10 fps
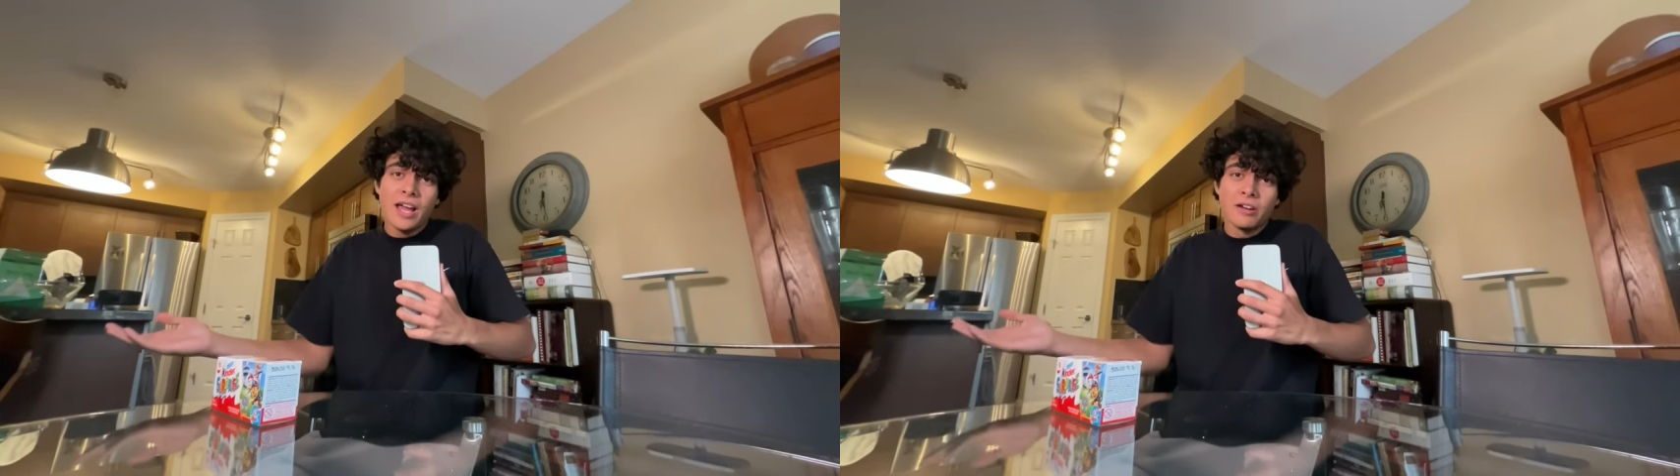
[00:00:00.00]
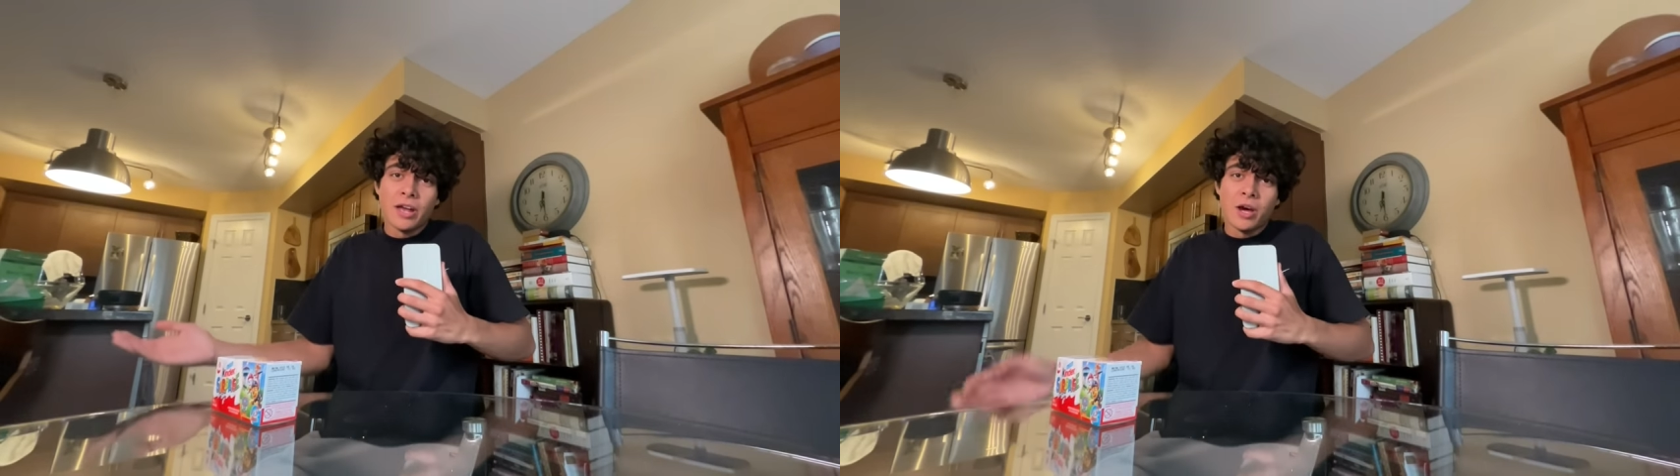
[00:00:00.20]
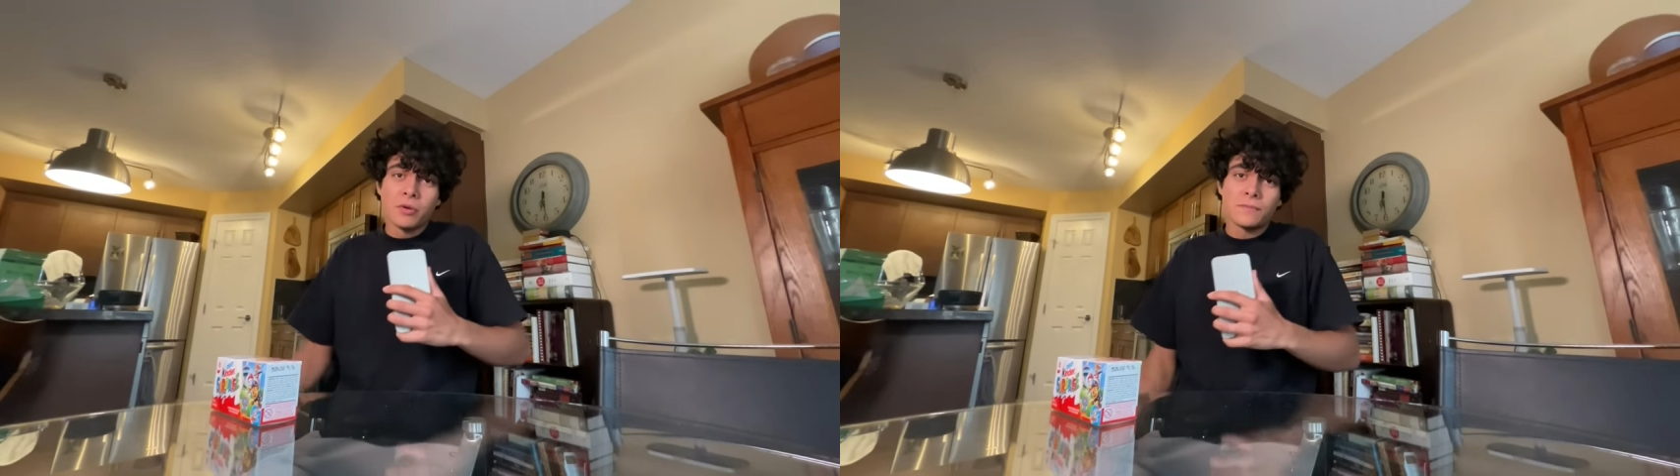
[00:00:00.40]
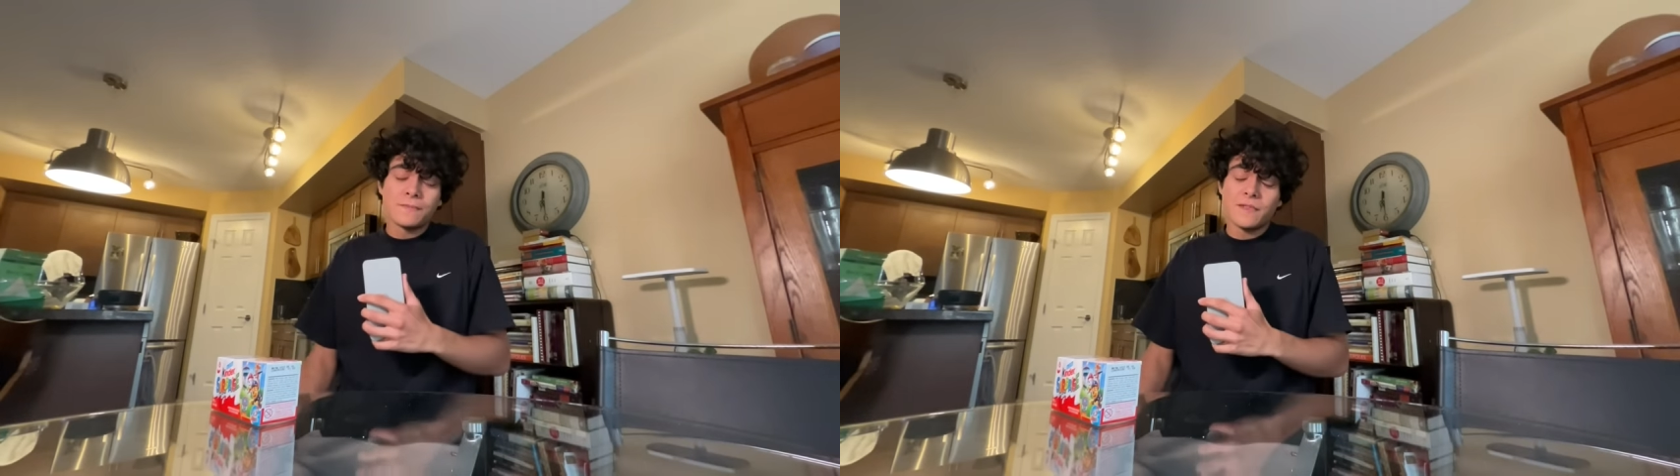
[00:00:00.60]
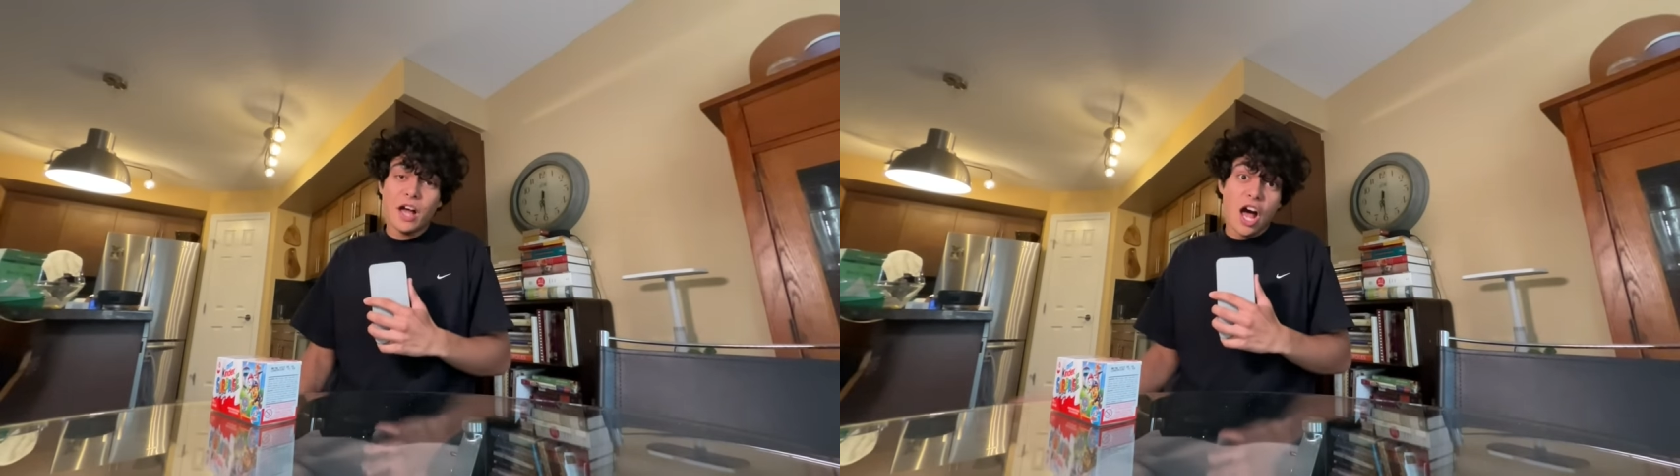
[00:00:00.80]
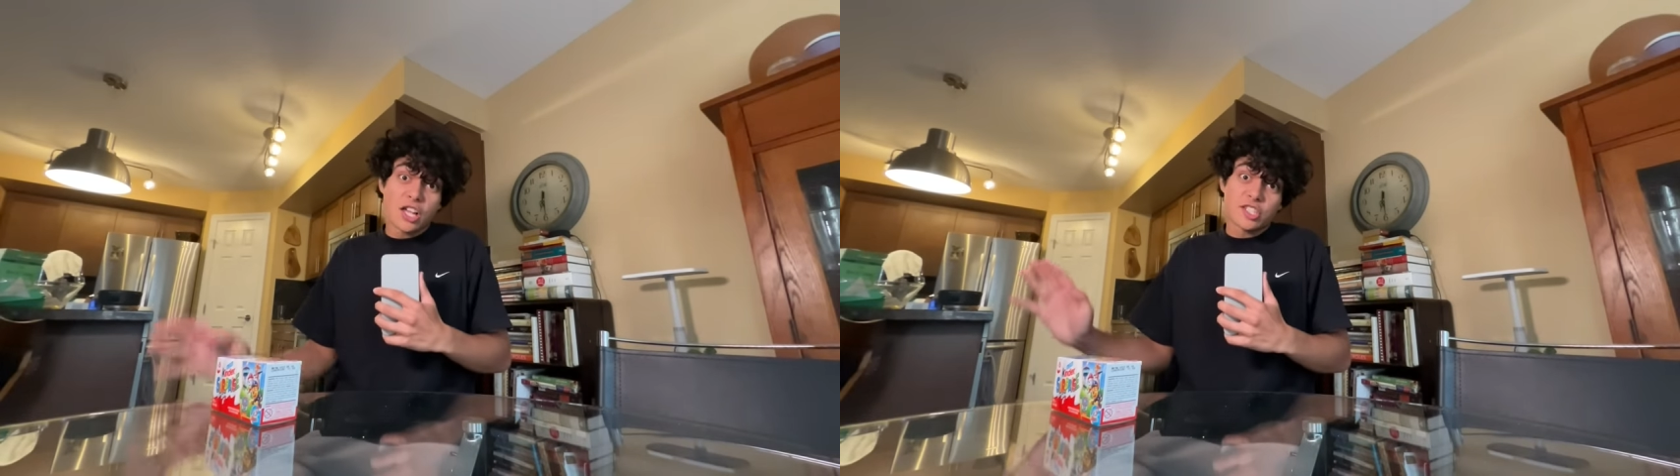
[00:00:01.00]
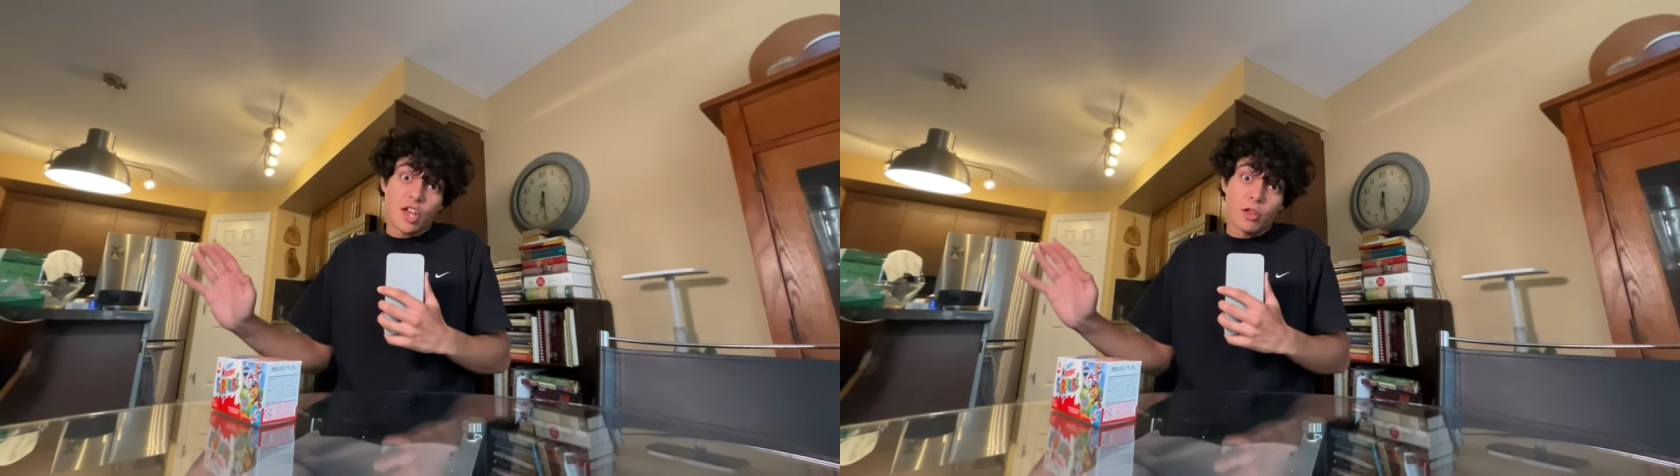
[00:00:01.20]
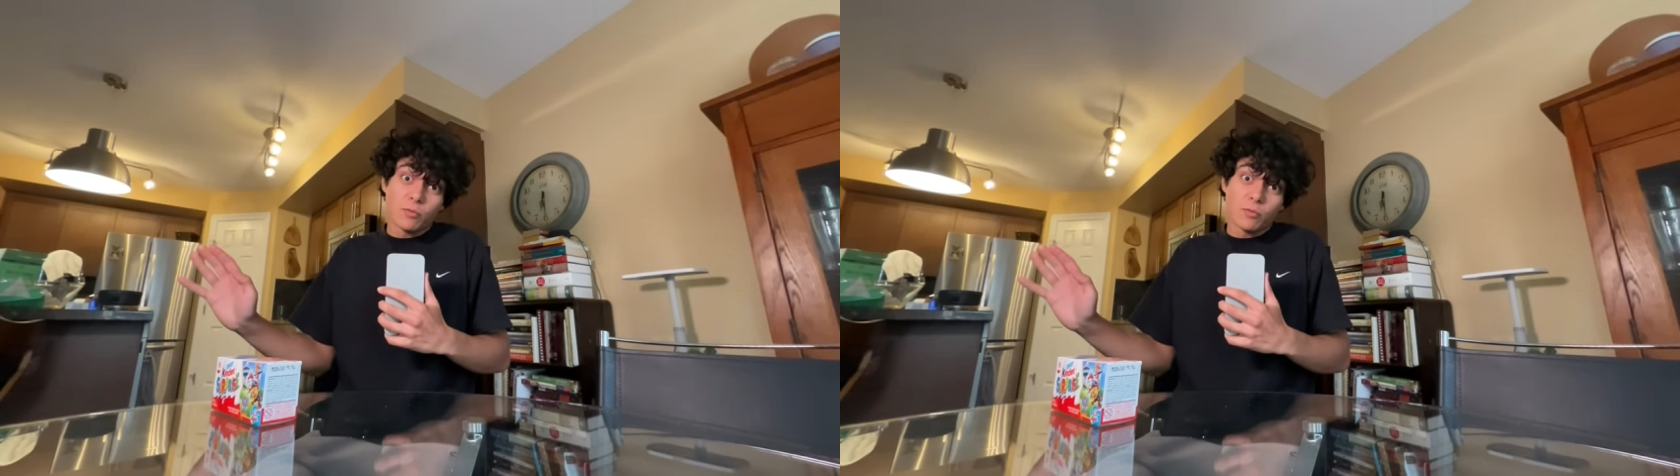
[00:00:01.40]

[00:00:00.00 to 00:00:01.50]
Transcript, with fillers: don't know, assault